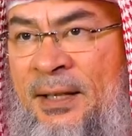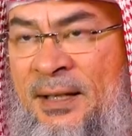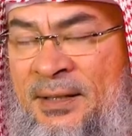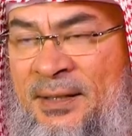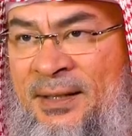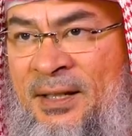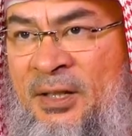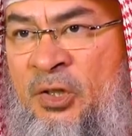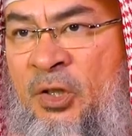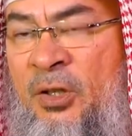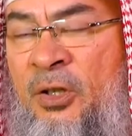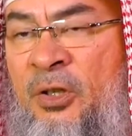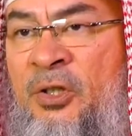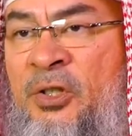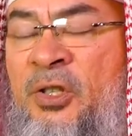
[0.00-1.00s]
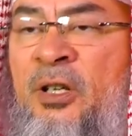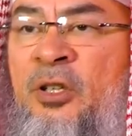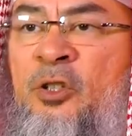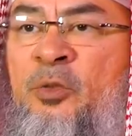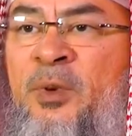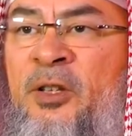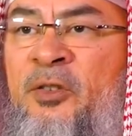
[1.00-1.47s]
is this
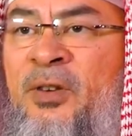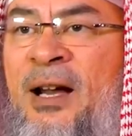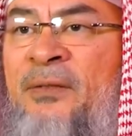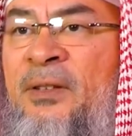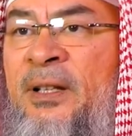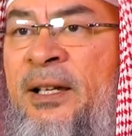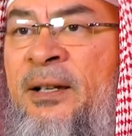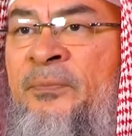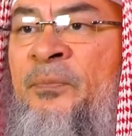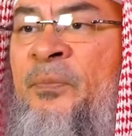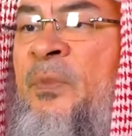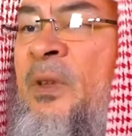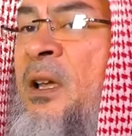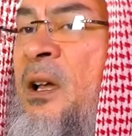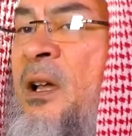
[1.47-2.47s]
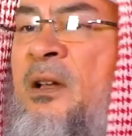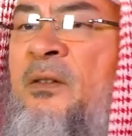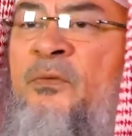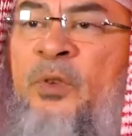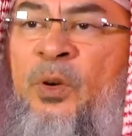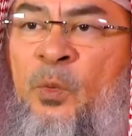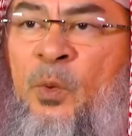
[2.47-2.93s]
considered to be traveling?
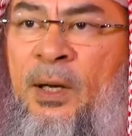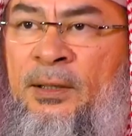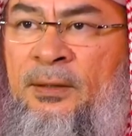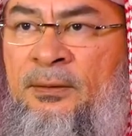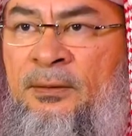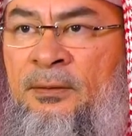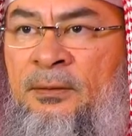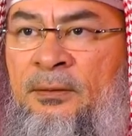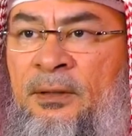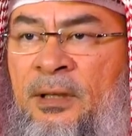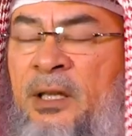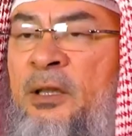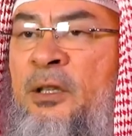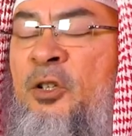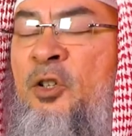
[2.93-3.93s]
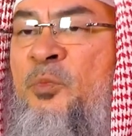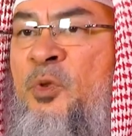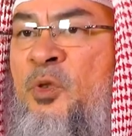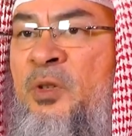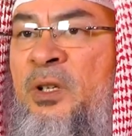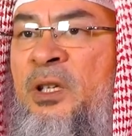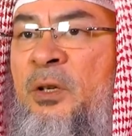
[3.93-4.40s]
Everyone in the
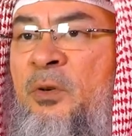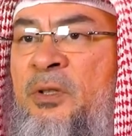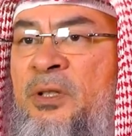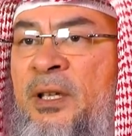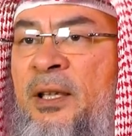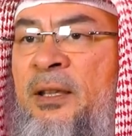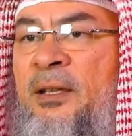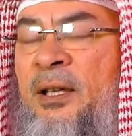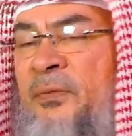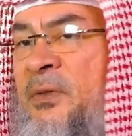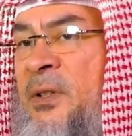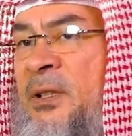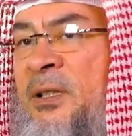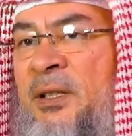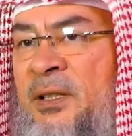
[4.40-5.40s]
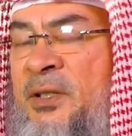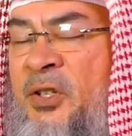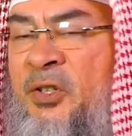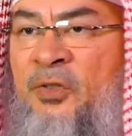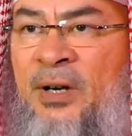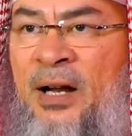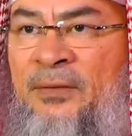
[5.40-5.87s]
community would say definitely this
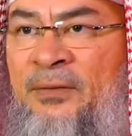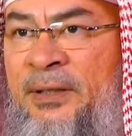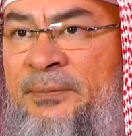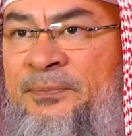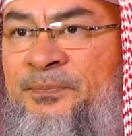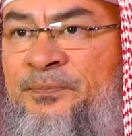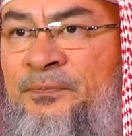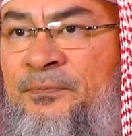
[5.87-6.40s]
is traveling.